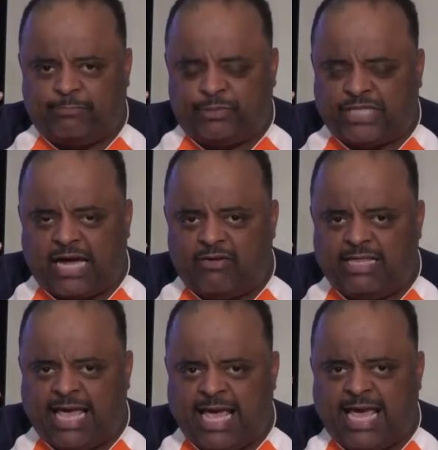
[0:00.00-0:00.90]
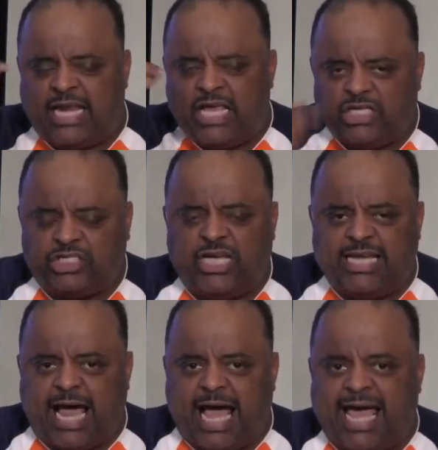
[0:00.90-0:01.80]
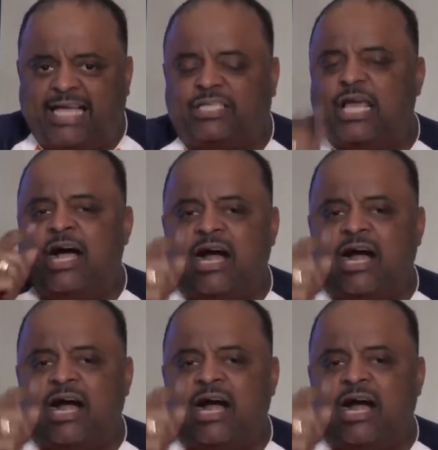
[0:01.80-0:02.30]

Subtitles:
shot her in the head, she dies.